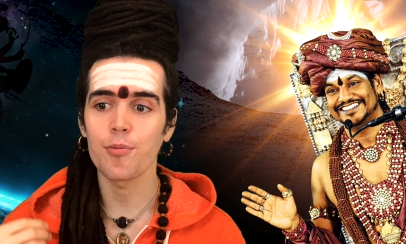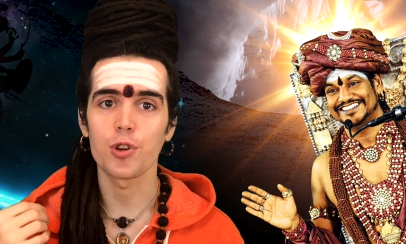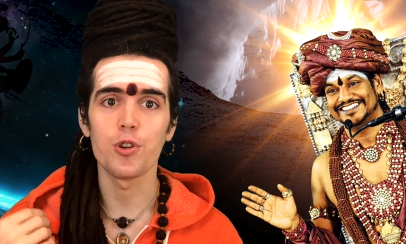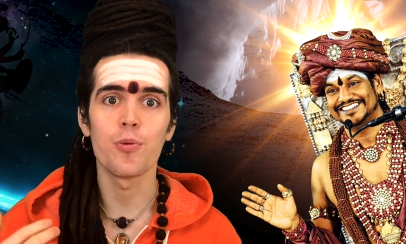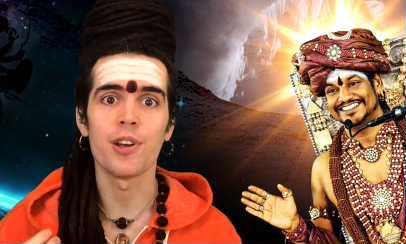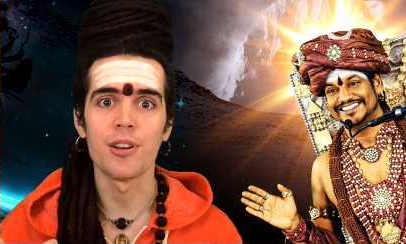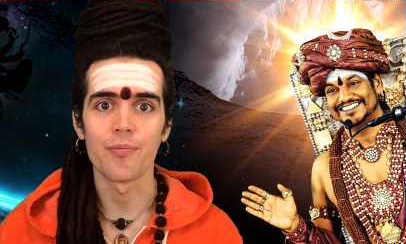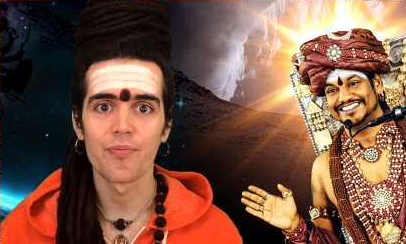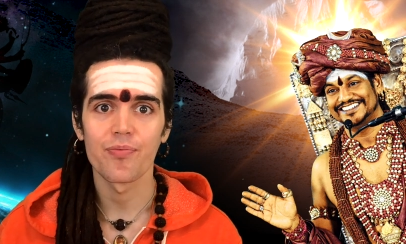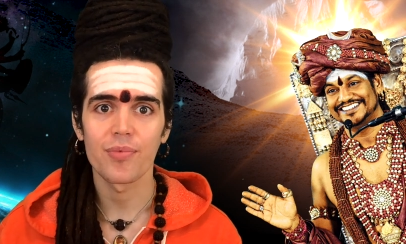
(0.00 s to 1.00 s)
Speaker 1: am a human,
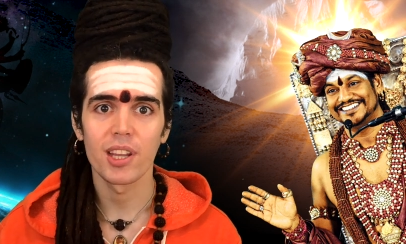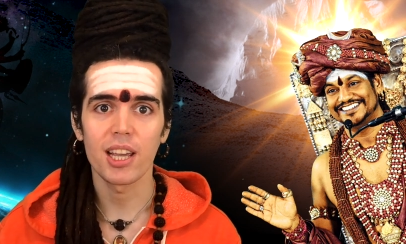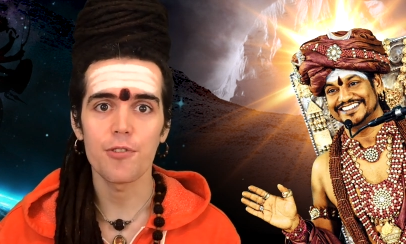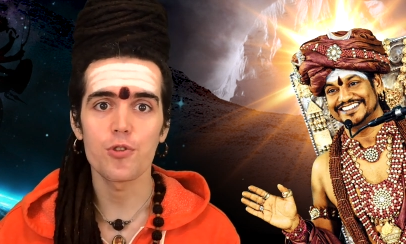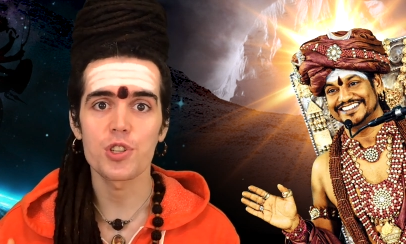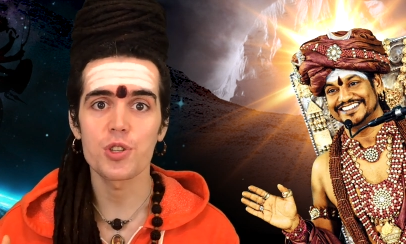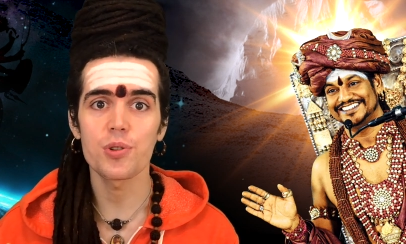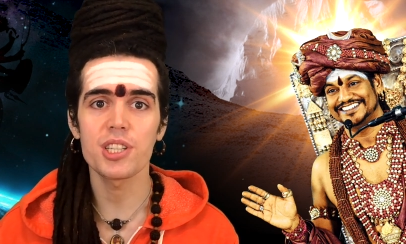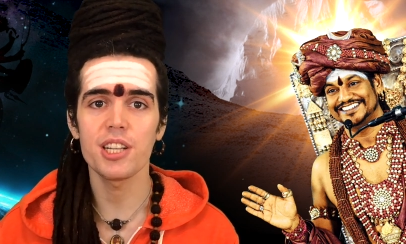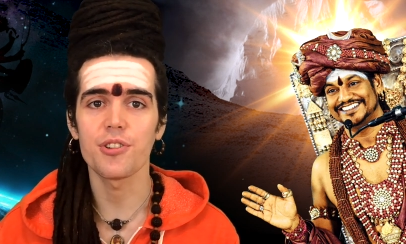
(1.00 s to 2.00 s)
if you
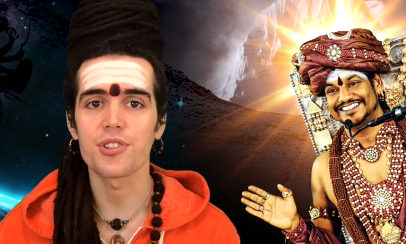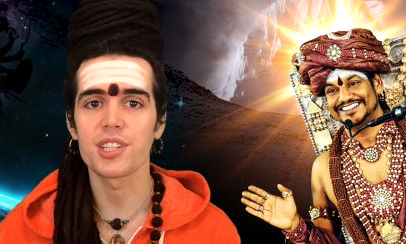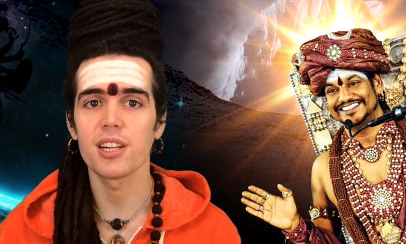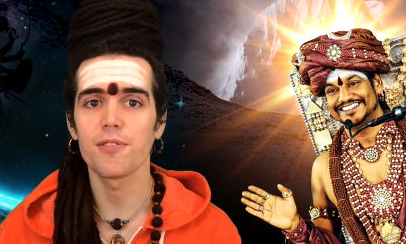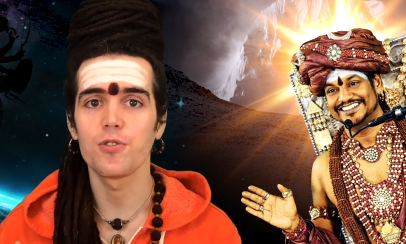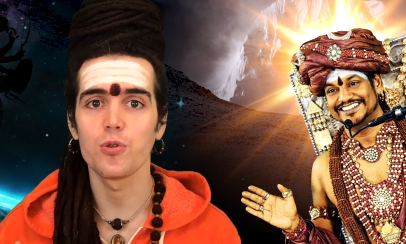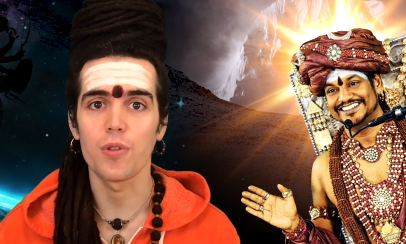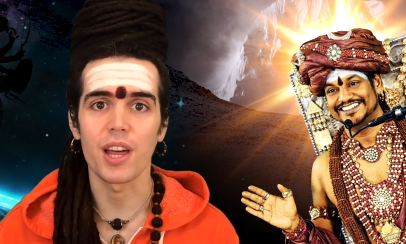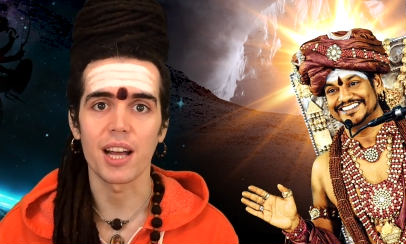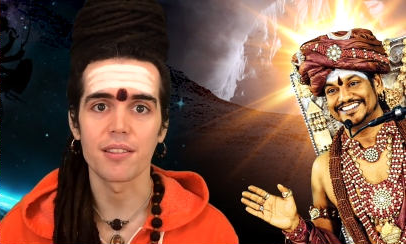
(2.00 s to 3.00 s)
associate yourself to
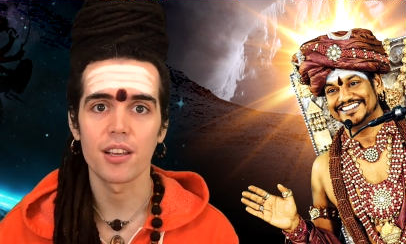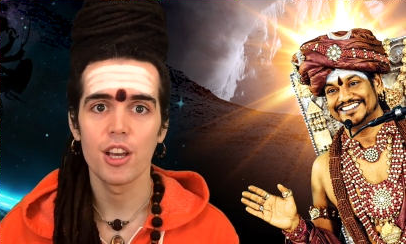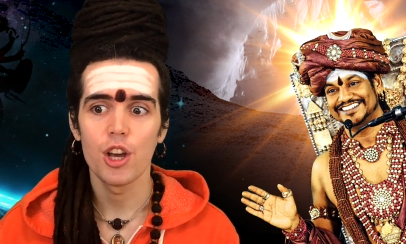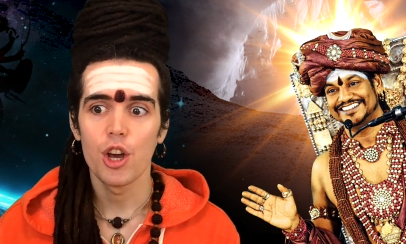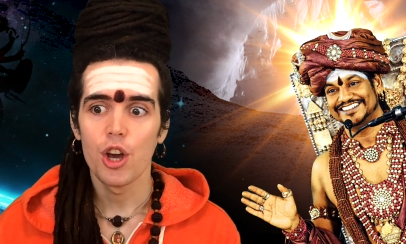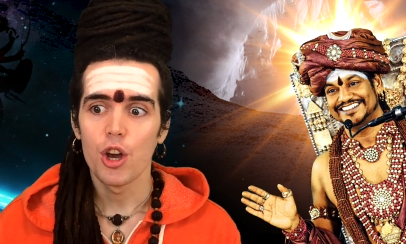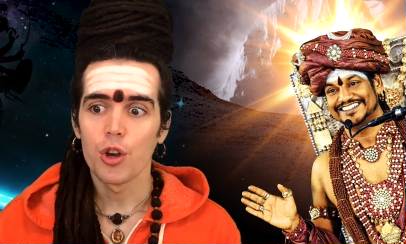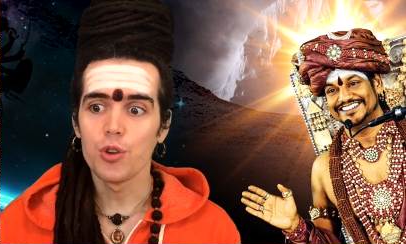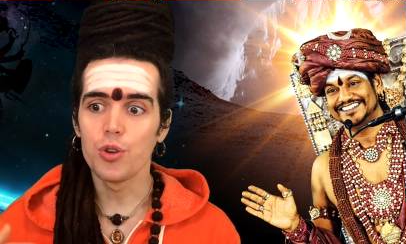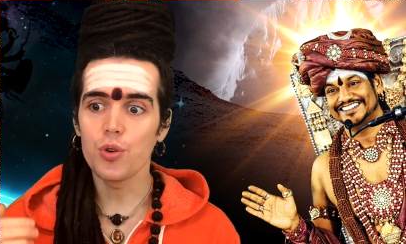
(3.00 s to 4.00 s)
that,
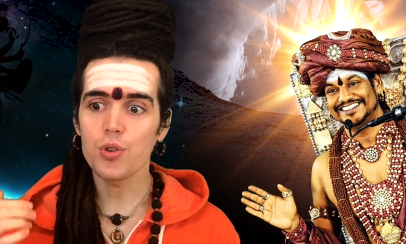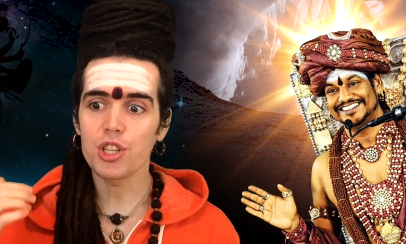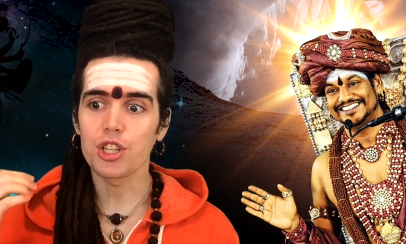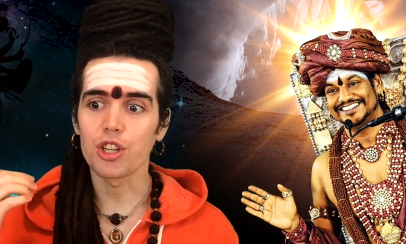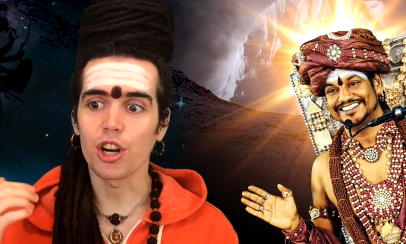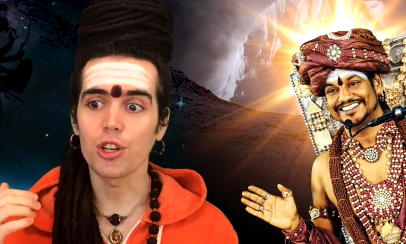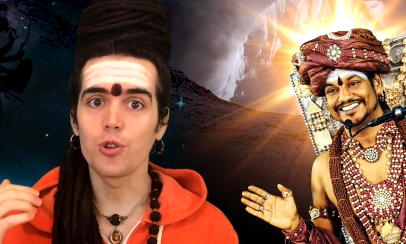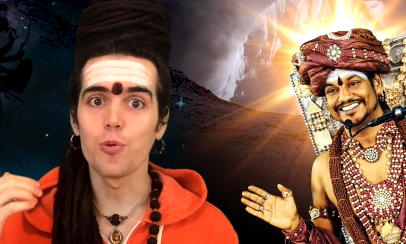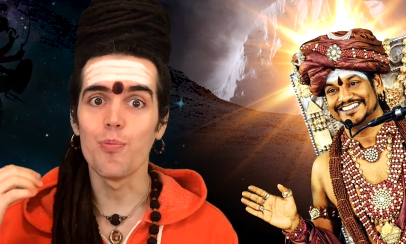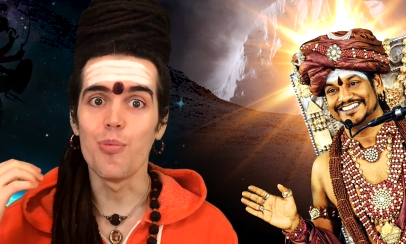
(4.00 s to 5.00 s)
you start
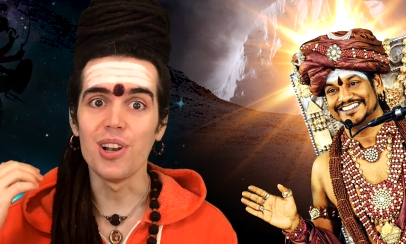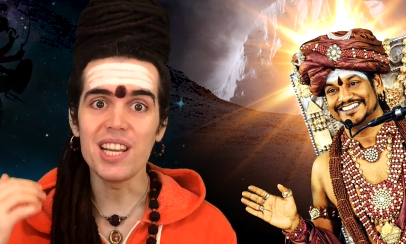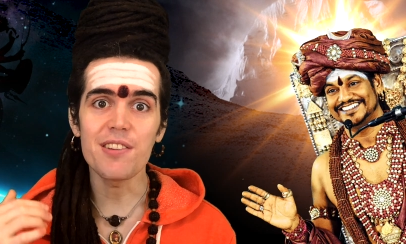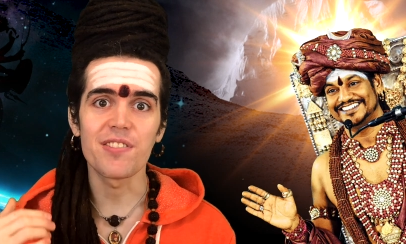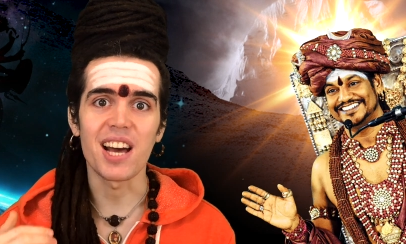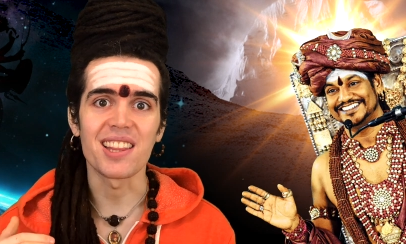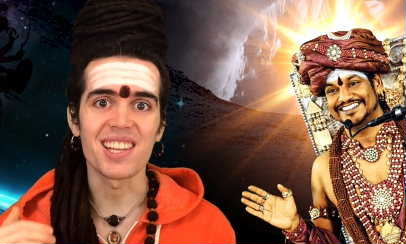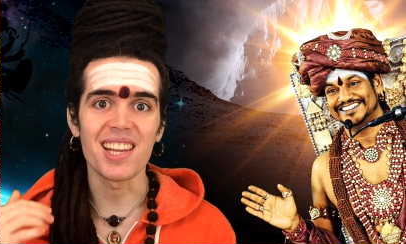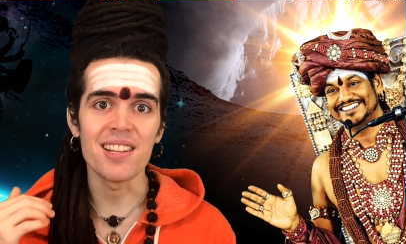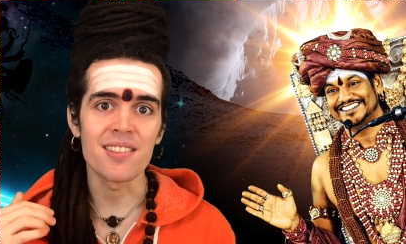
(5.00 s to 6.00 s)
to believe
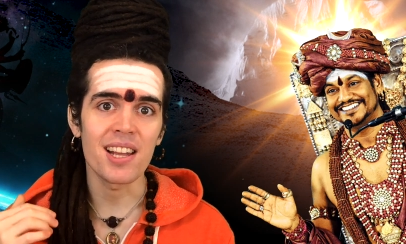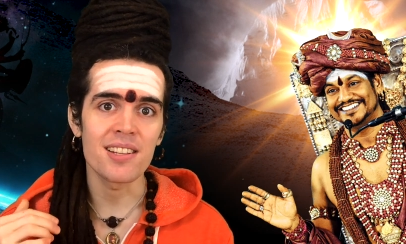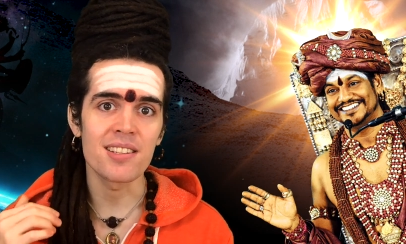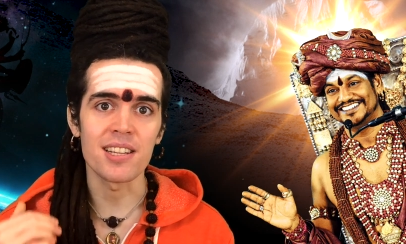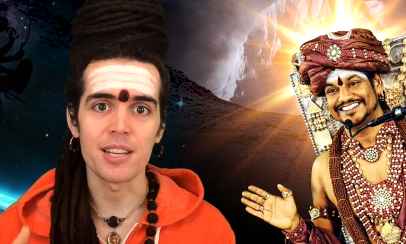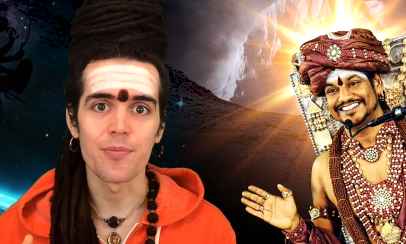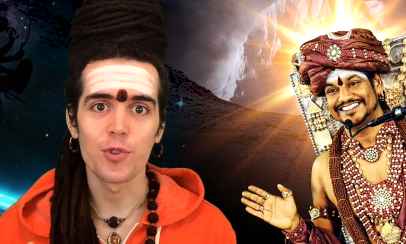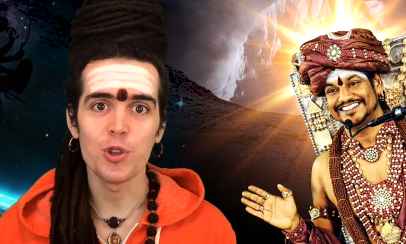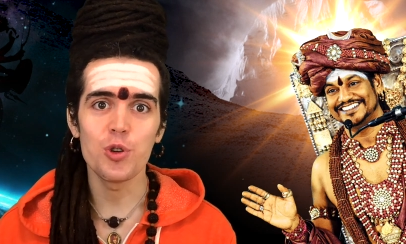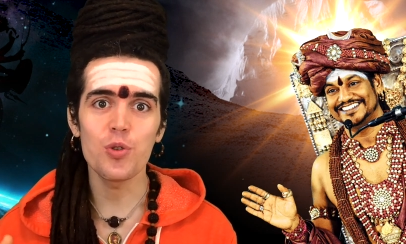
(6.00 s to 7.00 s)
that intensely.
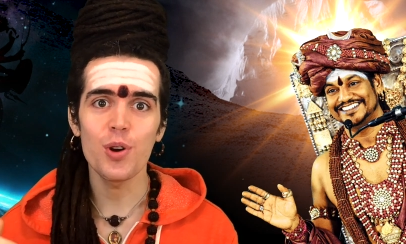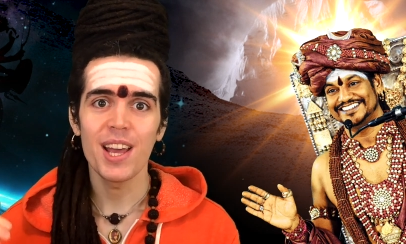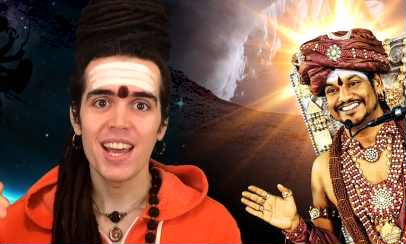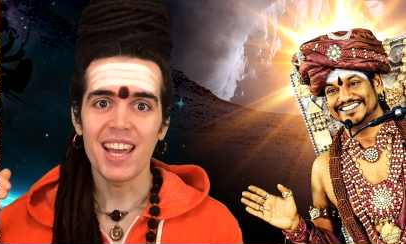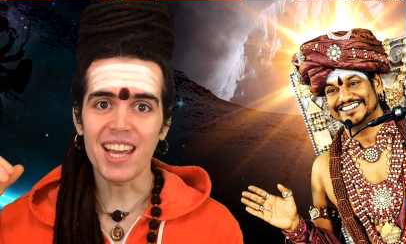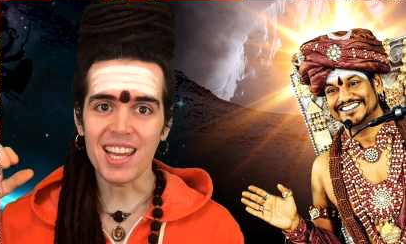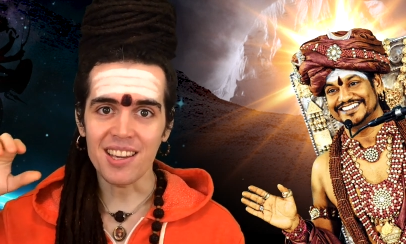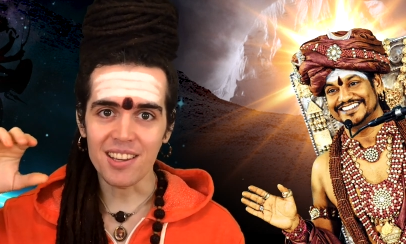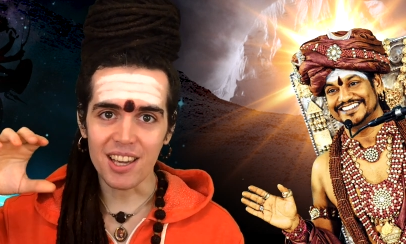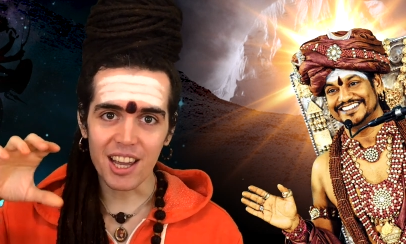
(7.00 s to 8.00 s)
You
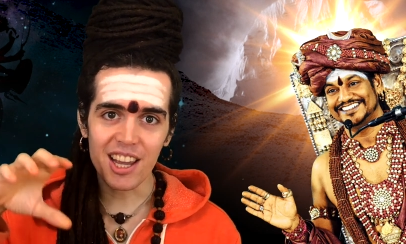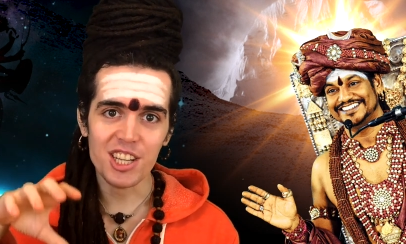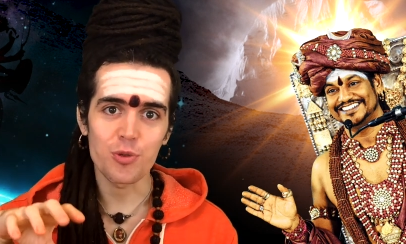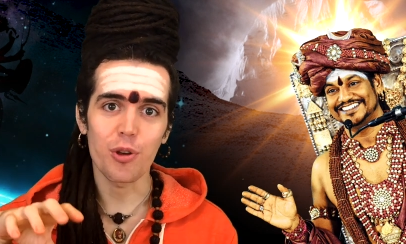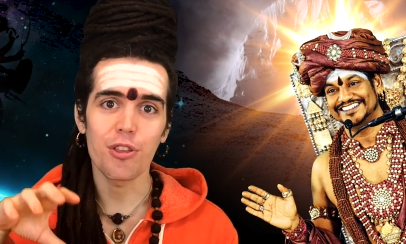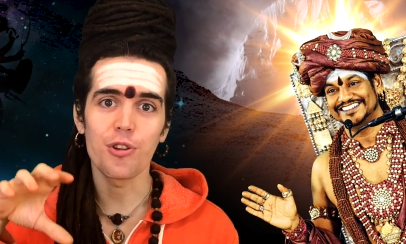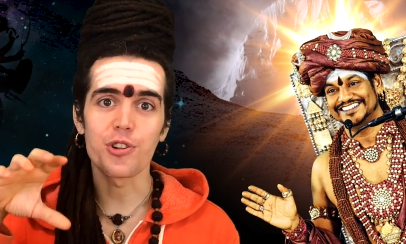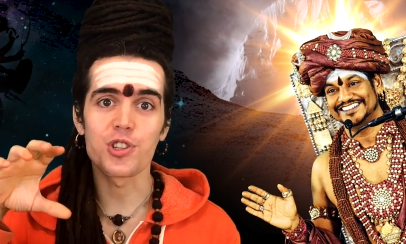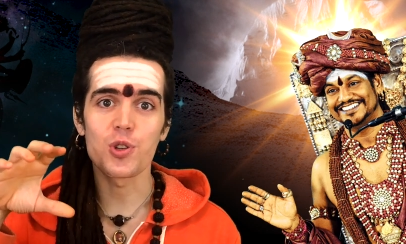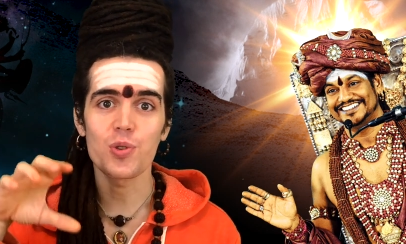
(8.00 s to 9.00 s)
engage with your
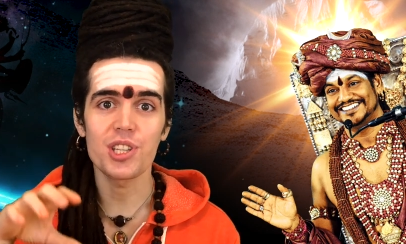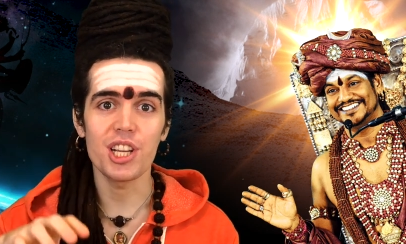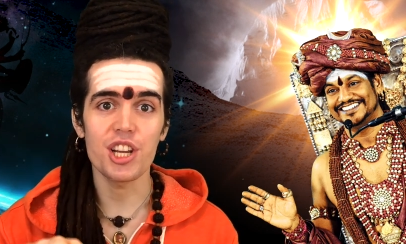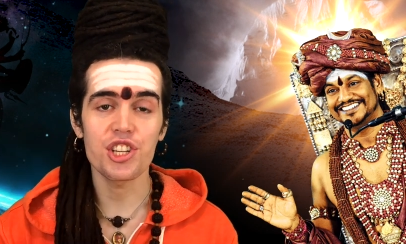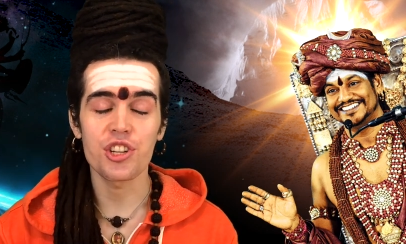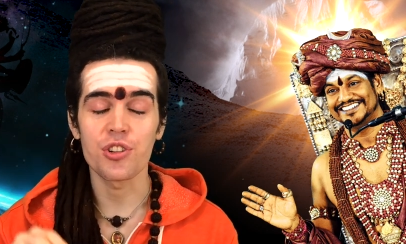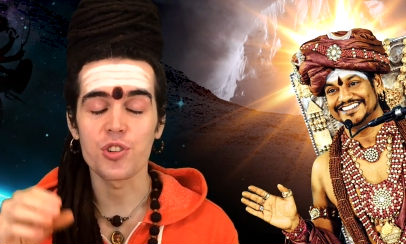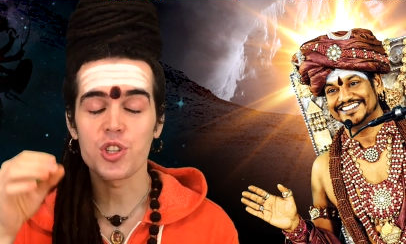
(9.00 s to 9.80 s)
association